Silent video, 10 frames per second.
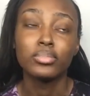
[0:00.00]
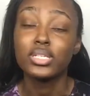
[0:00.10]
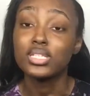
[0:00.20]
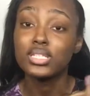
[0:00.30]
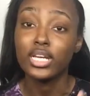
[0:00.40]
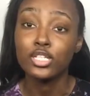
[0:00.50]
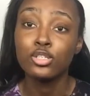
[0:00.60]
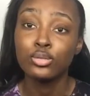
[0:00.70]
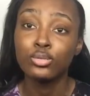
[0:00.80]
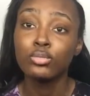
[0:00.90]
But stay
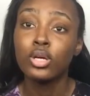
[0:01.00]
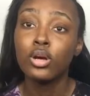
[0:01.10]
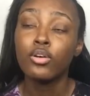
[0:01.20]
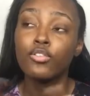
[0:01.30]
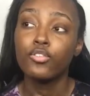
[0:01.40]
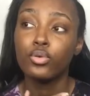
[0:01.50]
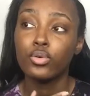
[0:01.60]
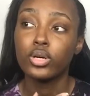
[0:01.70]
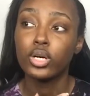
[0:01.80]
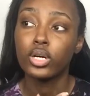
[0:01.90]
tuned
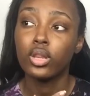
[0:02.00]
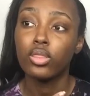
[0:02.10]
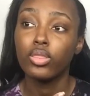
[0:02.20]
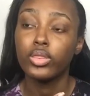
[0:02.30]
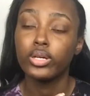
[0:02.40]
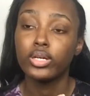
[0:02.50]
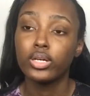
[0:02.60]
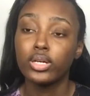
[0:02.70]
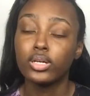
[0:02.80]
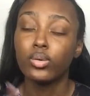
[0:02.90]
for
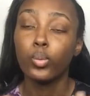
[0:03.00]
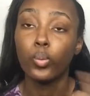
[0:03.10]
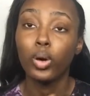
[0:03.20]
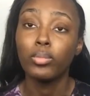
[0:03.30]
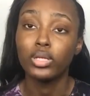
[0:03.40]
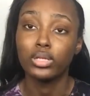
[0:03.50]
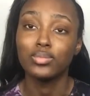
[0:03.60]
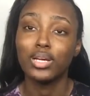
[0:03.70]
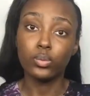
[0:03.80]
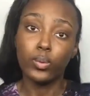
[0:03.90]
the 1 month
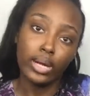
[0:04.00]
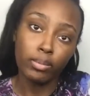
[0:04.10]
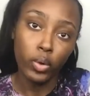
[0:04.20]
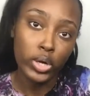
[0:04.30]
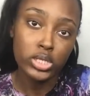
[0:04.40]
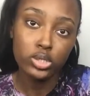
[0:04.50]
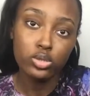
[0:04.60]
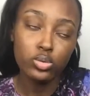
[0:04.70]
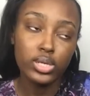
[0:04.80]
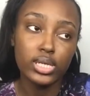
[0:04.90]
update. What I'm going to
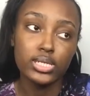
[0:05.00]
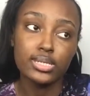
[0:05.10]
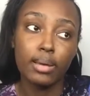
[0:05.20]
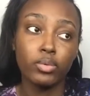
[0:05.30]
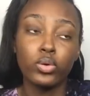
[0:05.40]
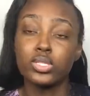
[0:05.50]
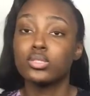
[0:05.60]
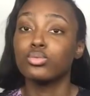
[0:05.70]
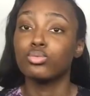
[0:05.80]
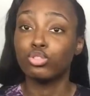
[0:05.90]
do is I'm going
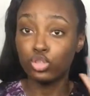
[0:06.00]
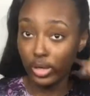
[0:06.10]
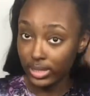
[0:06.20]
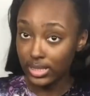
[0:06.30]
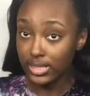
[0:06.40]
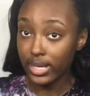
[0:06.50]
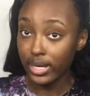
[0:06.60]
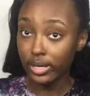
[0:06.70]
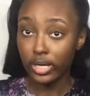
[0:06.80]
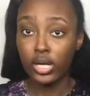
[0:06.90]
to straighten this
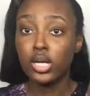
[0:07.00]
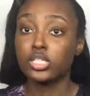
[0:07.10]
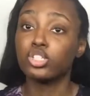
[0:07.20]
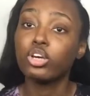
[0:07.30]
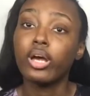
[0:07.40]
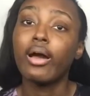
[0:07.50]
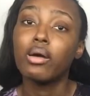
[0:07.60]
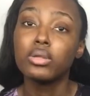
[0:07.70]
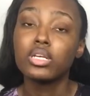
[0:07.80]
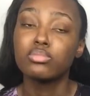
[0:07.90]
hair to show y'all
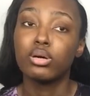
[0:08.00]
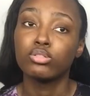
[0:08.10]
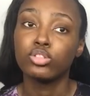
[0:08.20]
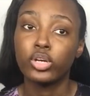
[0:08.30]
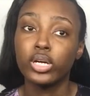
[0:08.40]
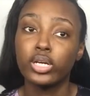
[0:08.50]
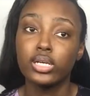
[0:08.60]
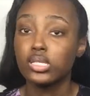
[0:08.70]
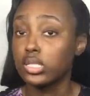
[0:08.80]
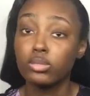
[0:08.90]
how it looks bone straight,
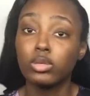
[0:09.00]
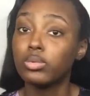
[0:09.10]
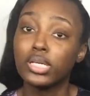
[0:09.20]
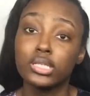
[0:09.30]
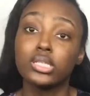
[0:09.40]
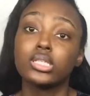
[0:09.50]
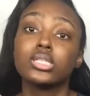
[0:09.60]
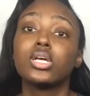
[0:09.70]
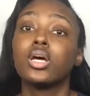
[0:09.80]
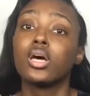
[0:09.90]
and simply because
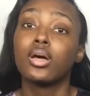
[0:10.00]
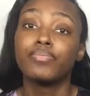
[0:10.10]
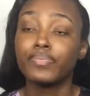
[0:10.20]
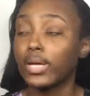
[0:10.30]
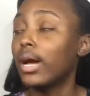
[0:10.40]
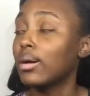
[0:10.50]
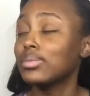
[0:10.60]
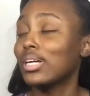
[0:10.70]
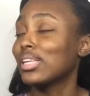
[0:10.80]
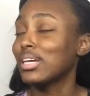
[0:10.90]

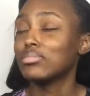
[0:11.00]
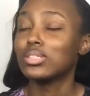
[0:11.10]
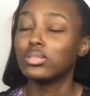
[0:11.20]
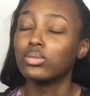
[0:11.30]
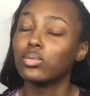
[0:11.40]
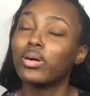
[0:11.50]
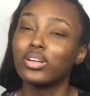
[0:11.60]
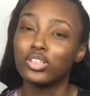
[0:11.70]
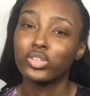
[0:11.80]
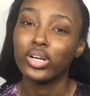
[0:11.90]
I think I'm just gonna wear my
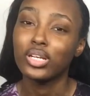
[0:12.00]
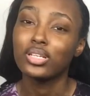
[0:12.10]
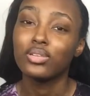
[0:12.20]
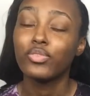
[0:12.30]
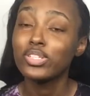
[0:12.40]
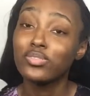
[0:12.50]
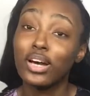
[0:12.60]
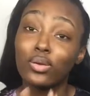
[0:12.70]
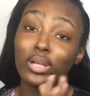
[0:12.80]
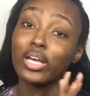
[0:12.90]
hair straight. First of
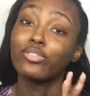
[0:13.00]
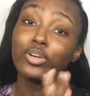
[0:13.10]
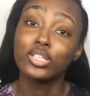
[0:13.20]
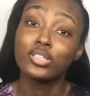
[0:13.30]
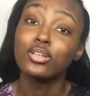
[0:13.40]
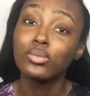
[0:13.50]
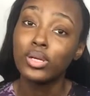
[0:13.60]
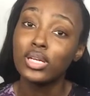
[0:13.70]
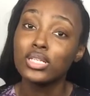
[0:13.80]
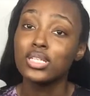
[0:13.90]
all, I don't like fresh
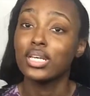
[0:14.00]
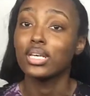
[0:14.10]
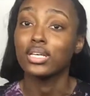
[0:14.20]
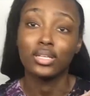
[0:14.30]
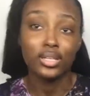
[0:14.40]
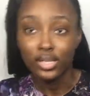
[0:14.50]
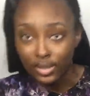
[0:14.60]
sew-ins, and